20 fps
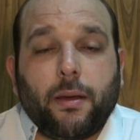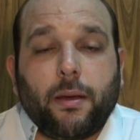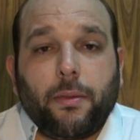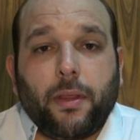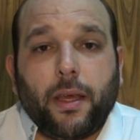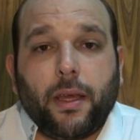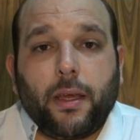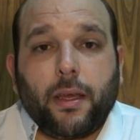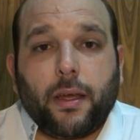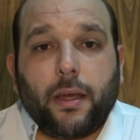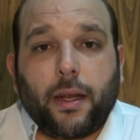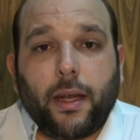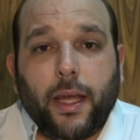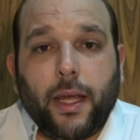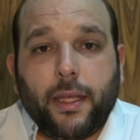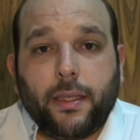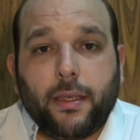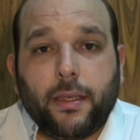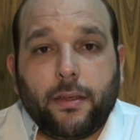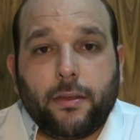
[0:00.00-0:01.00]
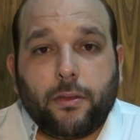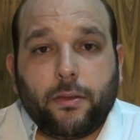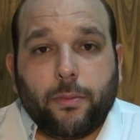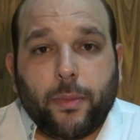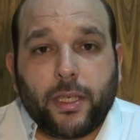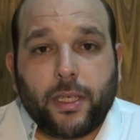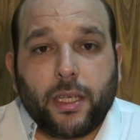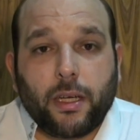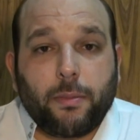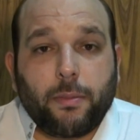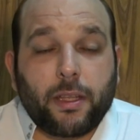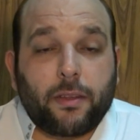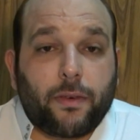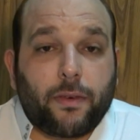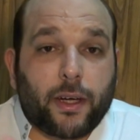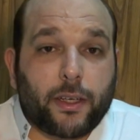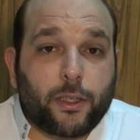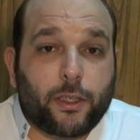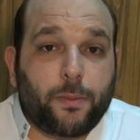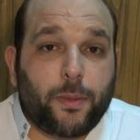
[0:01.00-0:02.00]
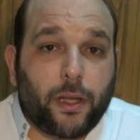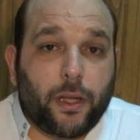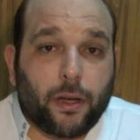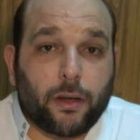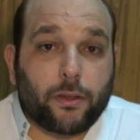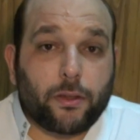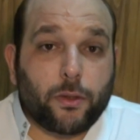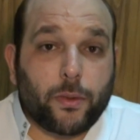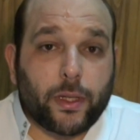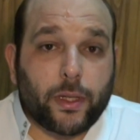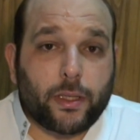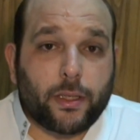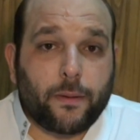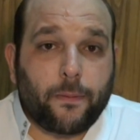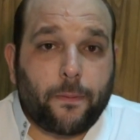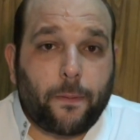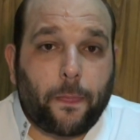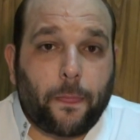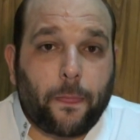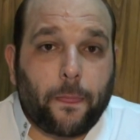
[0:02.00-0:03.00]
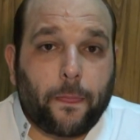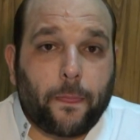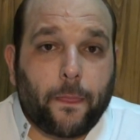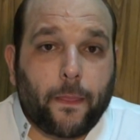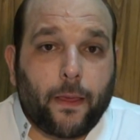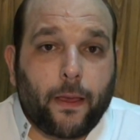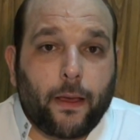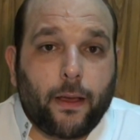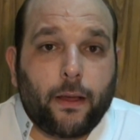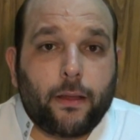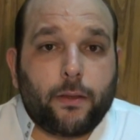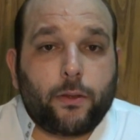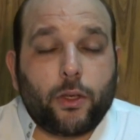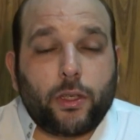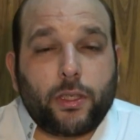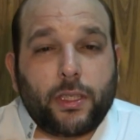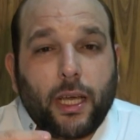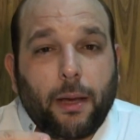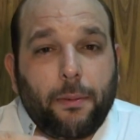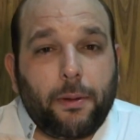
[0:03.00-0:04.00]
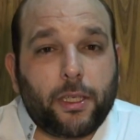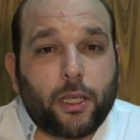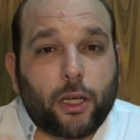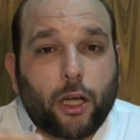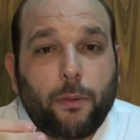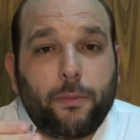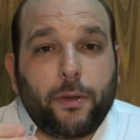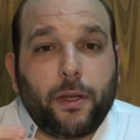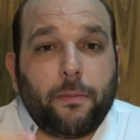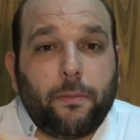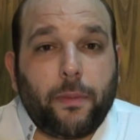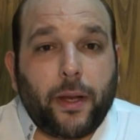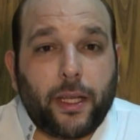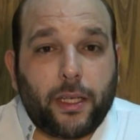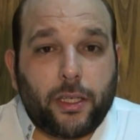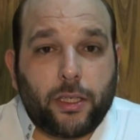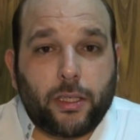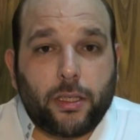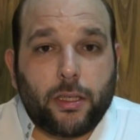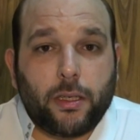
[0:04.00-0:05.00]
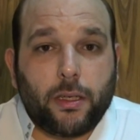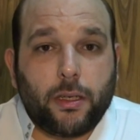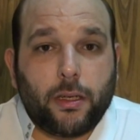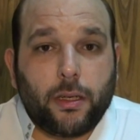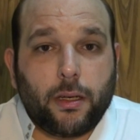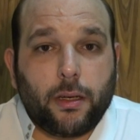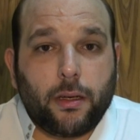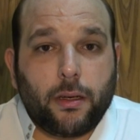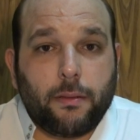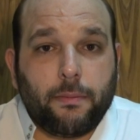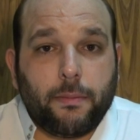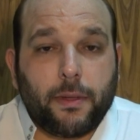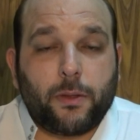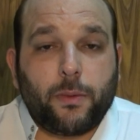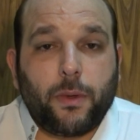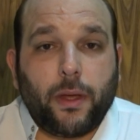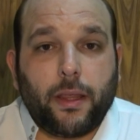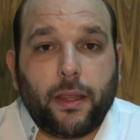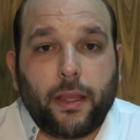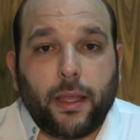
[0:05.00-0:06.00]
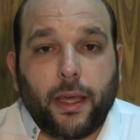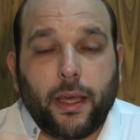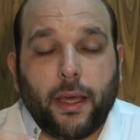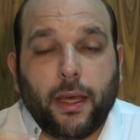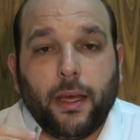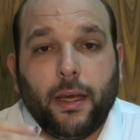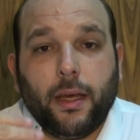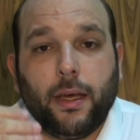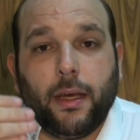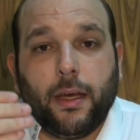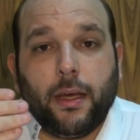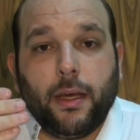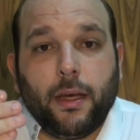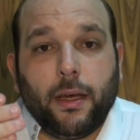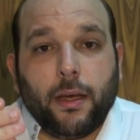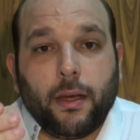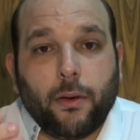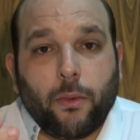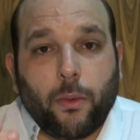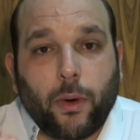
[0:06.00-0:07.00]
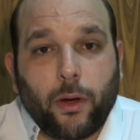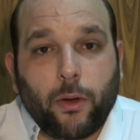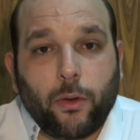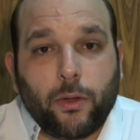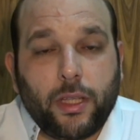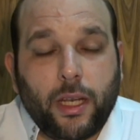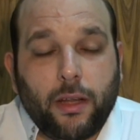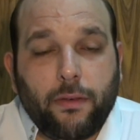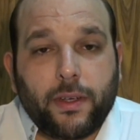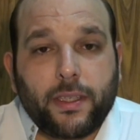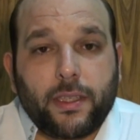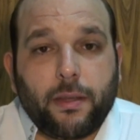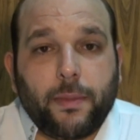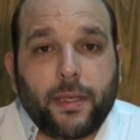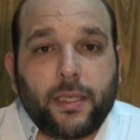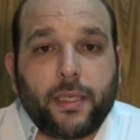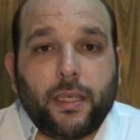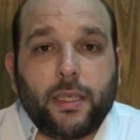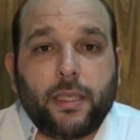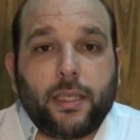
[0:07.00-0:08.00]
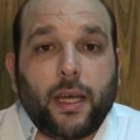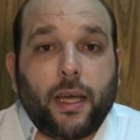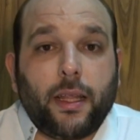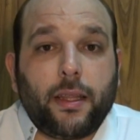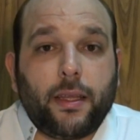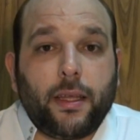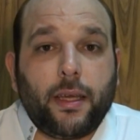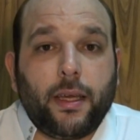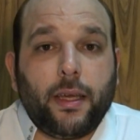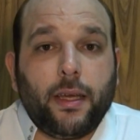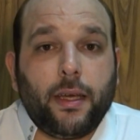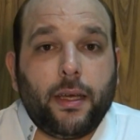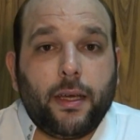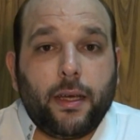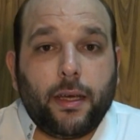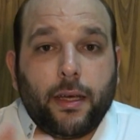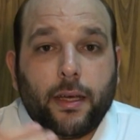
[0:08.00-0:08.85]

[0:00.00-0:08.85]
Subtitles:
something related to magic but far superior to it, to establish a common bridge between the one who delivers the message and the